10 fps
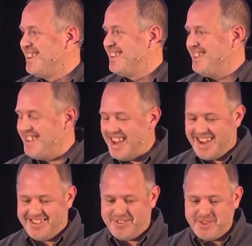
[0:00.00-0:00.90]

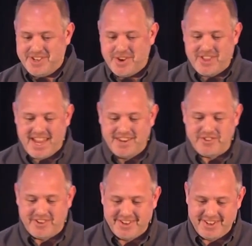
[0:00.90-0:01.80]
Yes, we know the
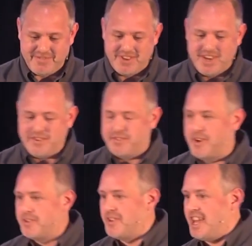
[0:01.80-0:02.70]
answer. If you
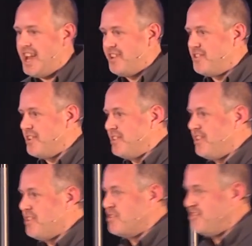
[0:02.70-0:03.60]
don't know the answer, it's
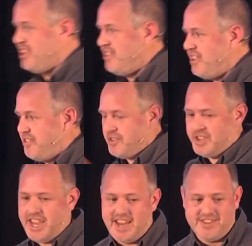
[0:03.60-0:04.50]
either Jesus or
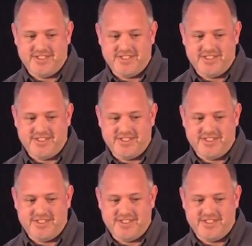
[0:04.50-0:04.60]
yes.